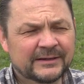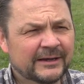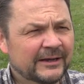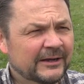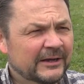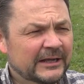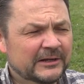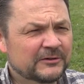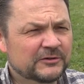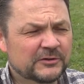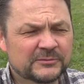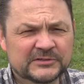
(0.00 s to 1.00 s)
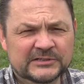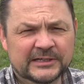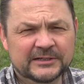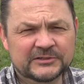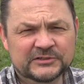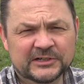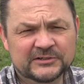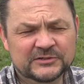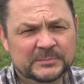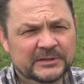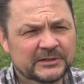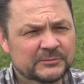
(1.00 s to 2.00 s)
uh, 800th of a second shutter
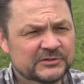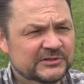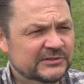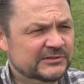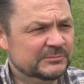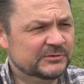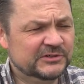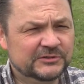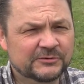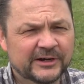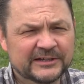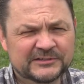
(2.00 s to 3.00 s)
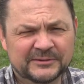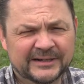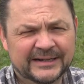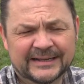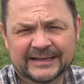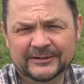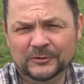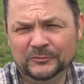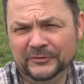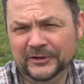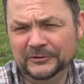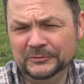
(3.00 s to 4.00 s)
speed, which is which is great. So I can
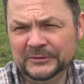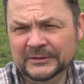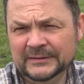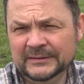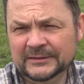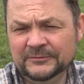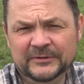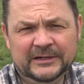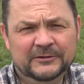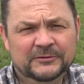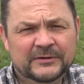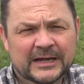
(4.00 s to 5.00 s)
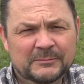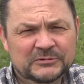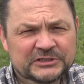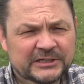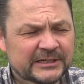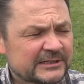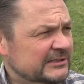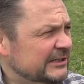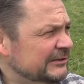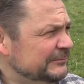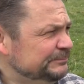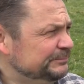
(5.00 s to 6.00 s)
handhold, no fear of camera shake.
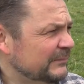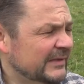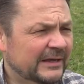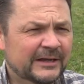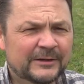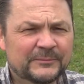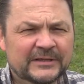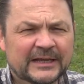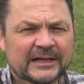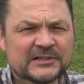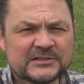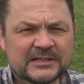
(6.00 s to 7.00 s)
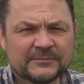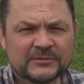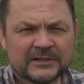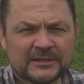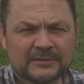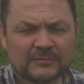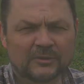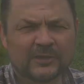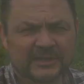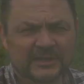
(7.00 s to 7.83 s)
So um, yeah, let's give the longer